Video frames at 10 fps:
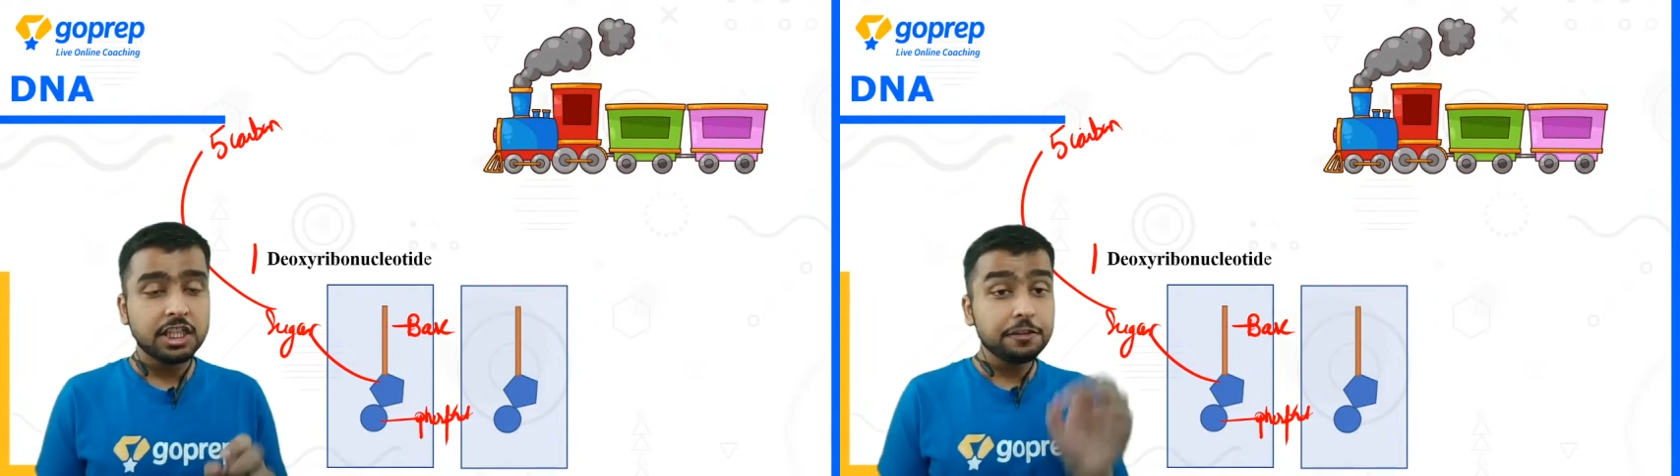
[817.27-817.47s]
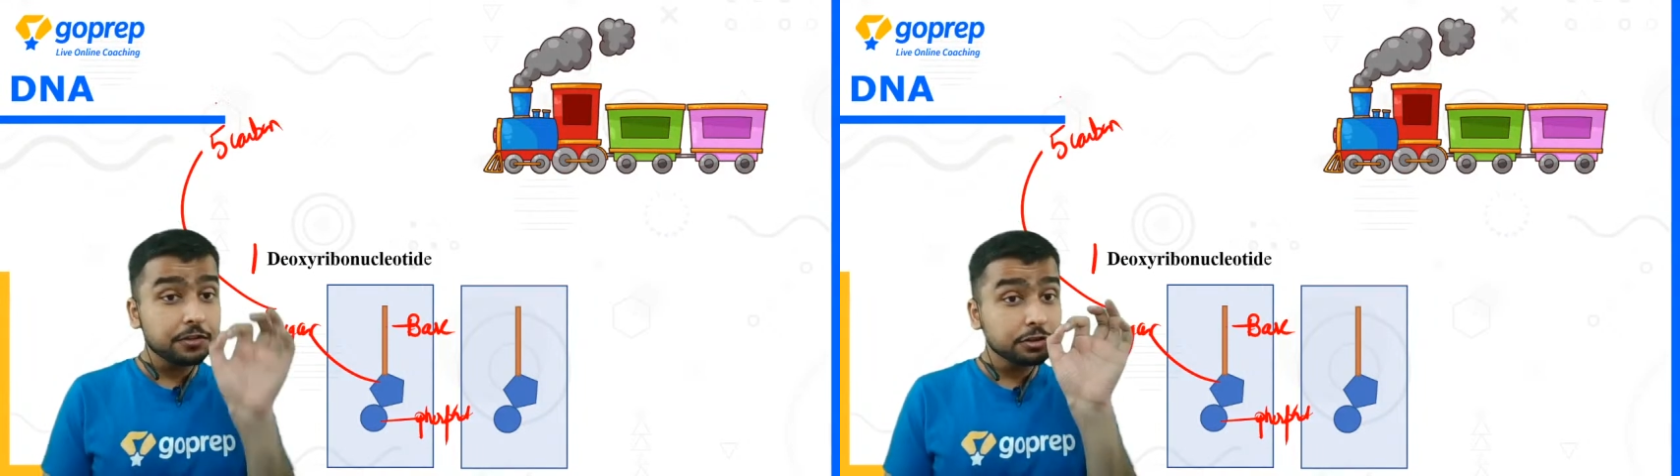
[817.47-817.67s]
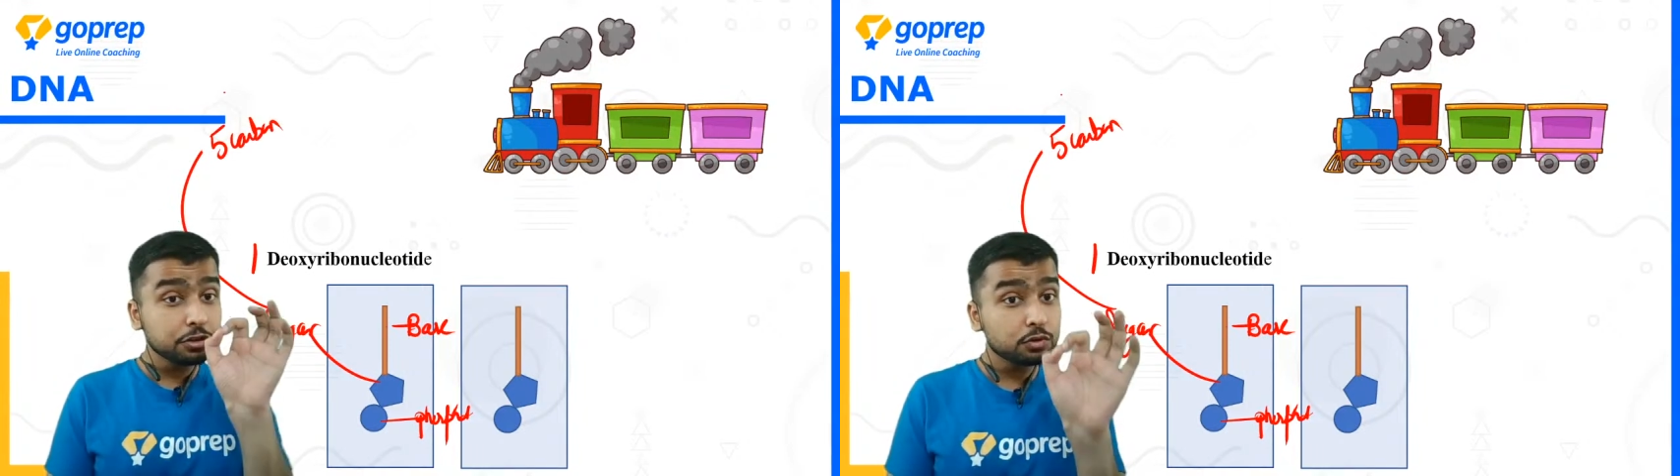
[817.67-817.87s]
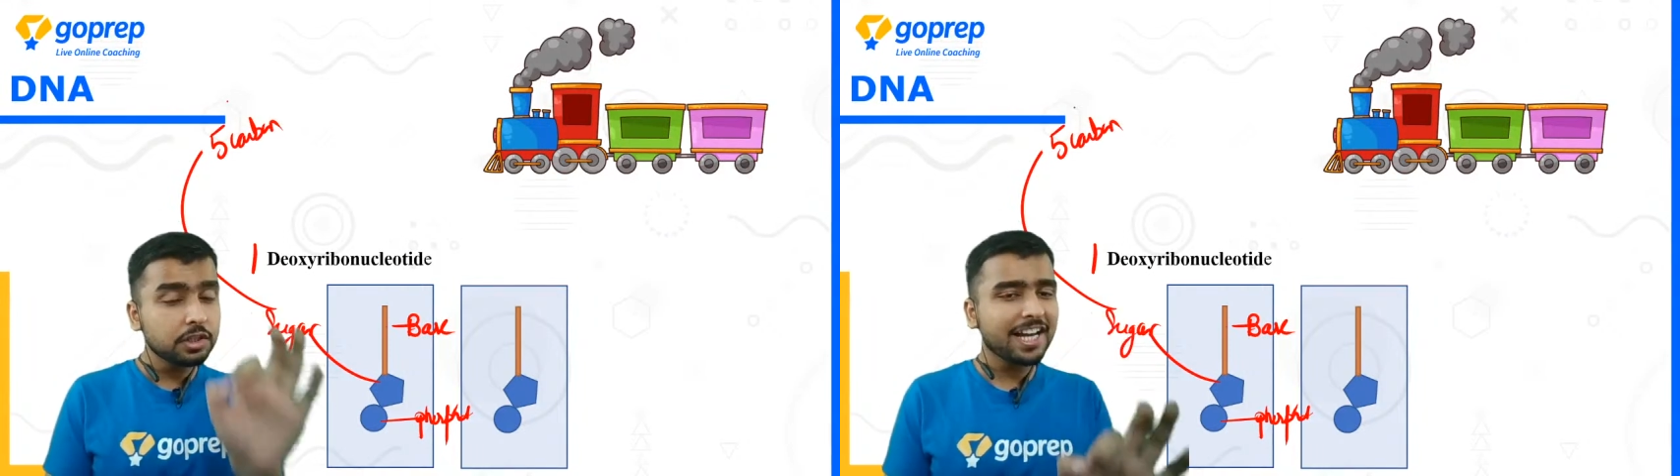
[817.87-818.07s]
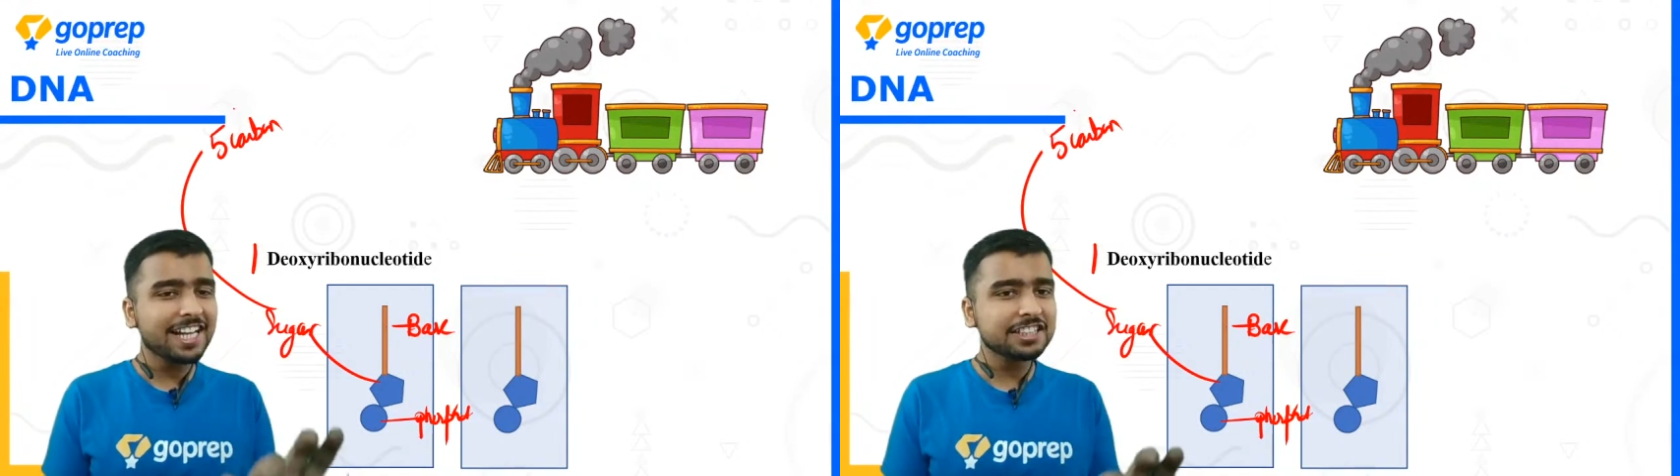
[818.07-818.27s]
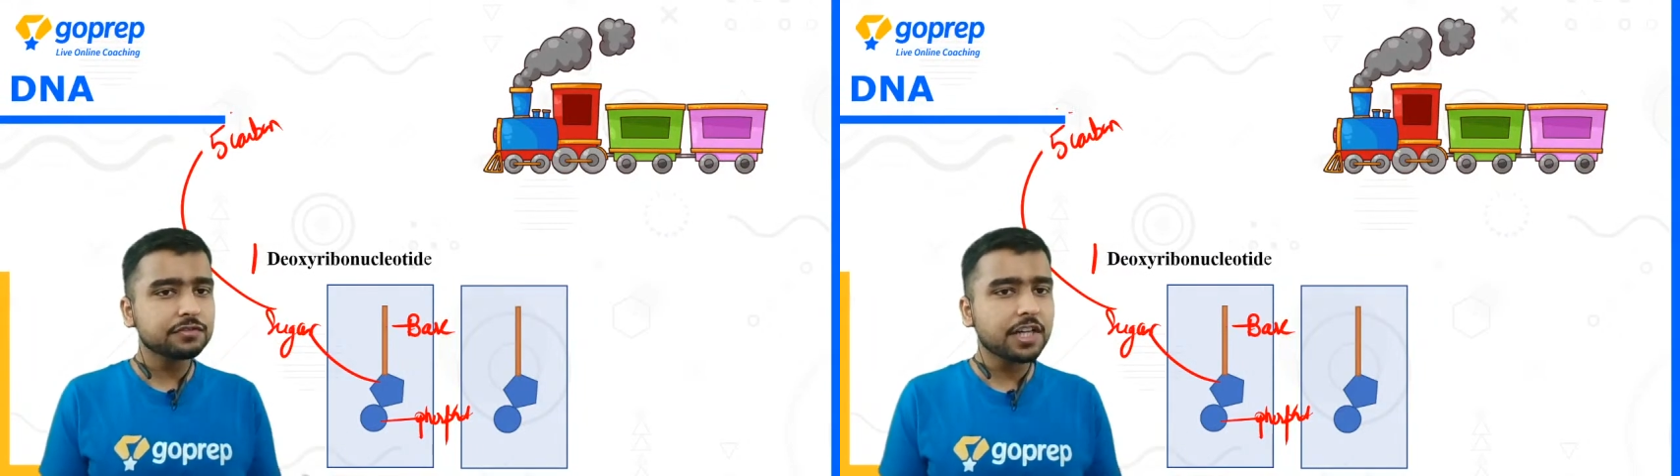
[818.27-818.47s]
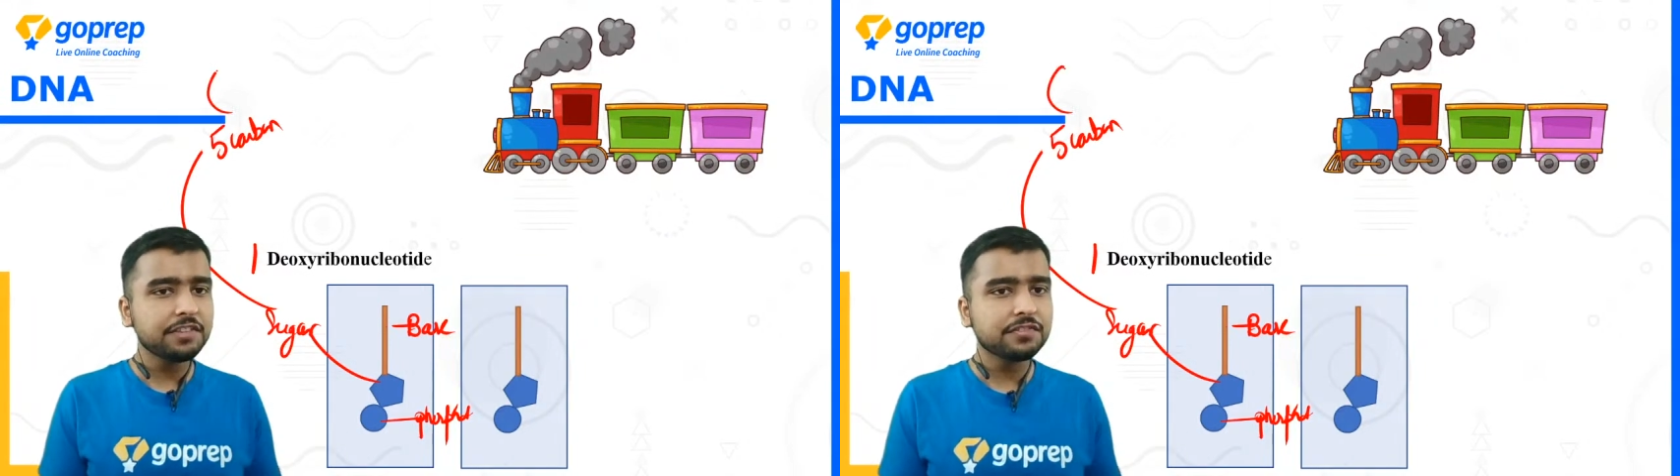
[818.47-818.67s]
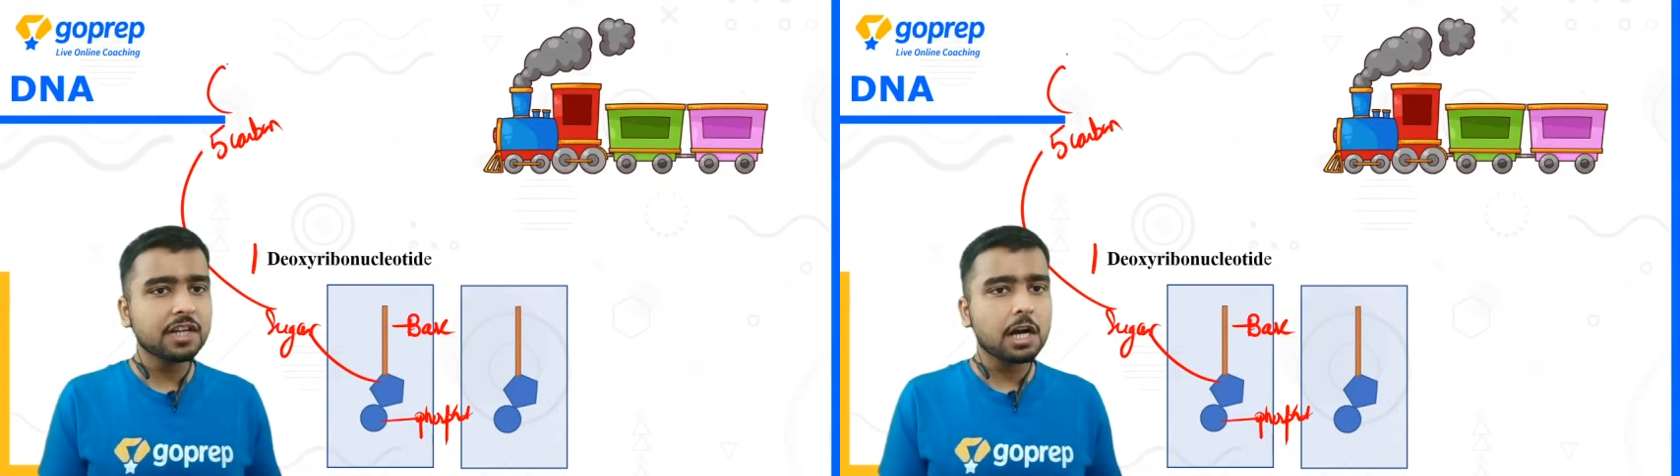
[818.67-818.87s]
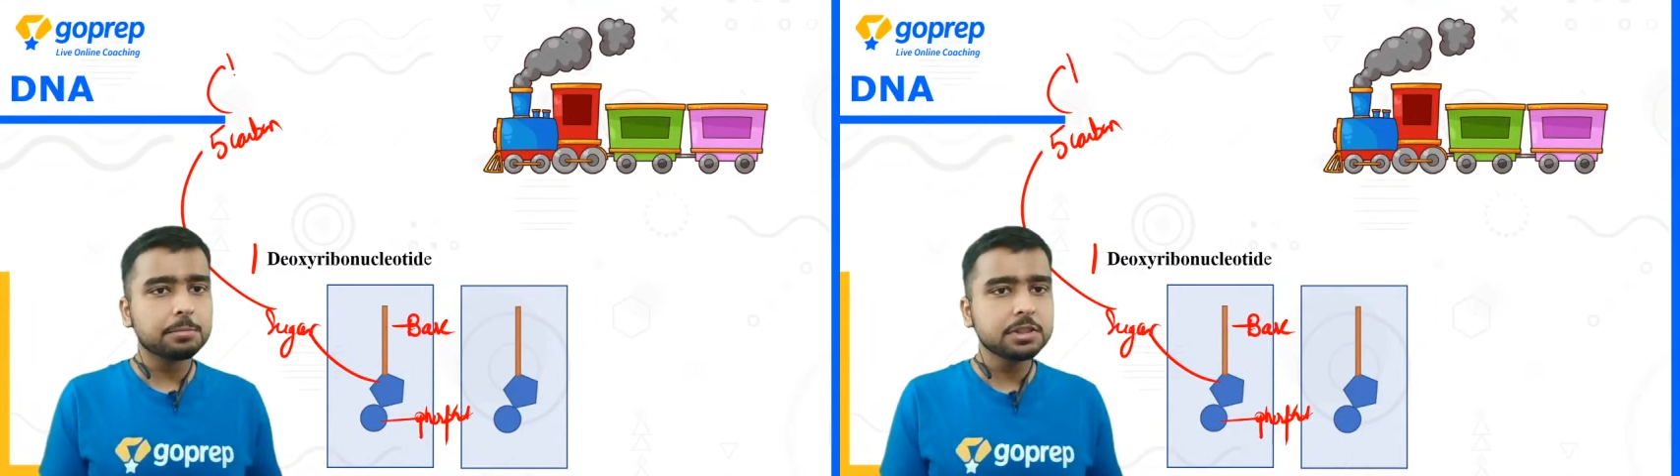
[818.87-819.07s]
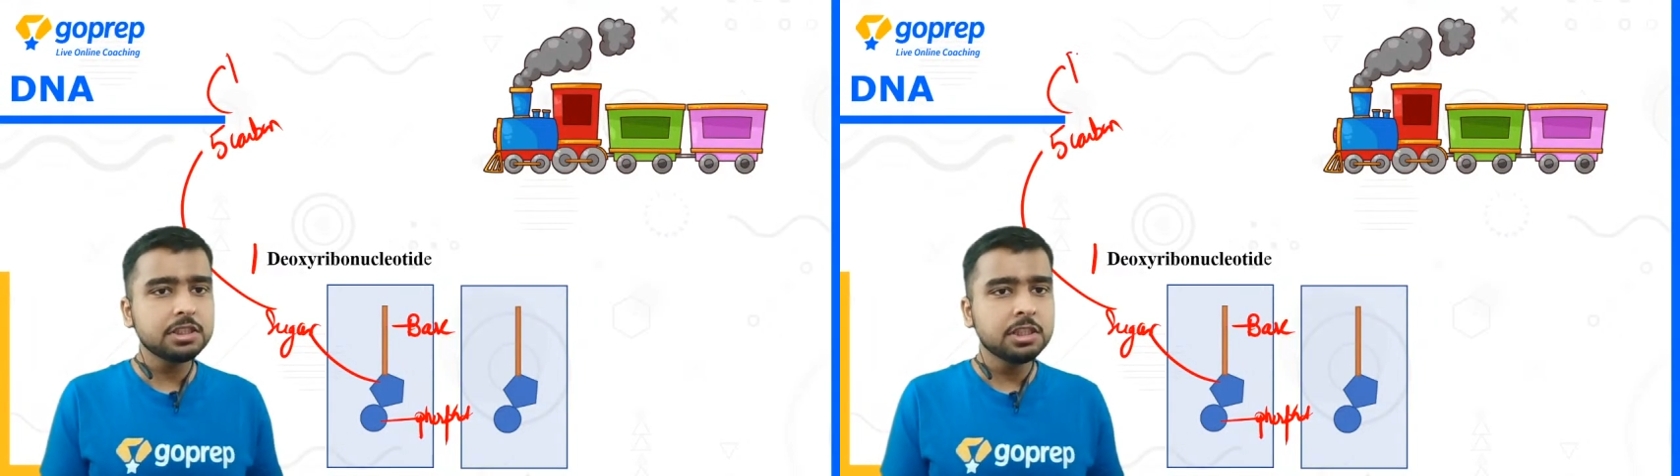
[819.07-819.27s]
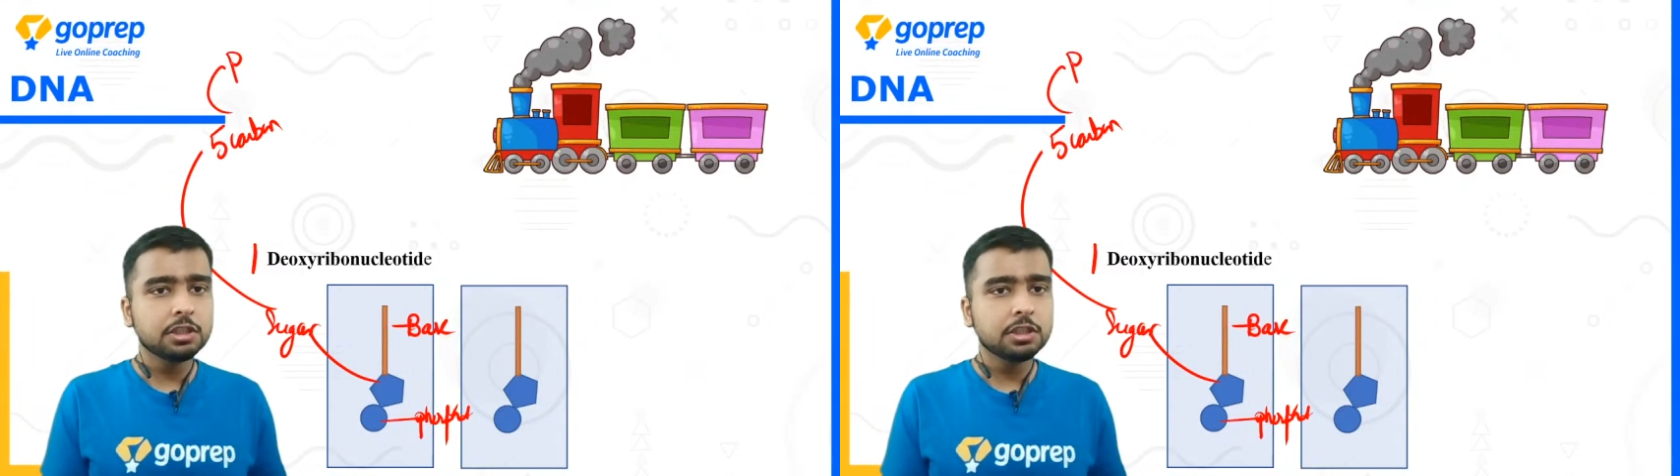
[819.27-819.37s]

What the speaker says: If a sugar has 5 carbon,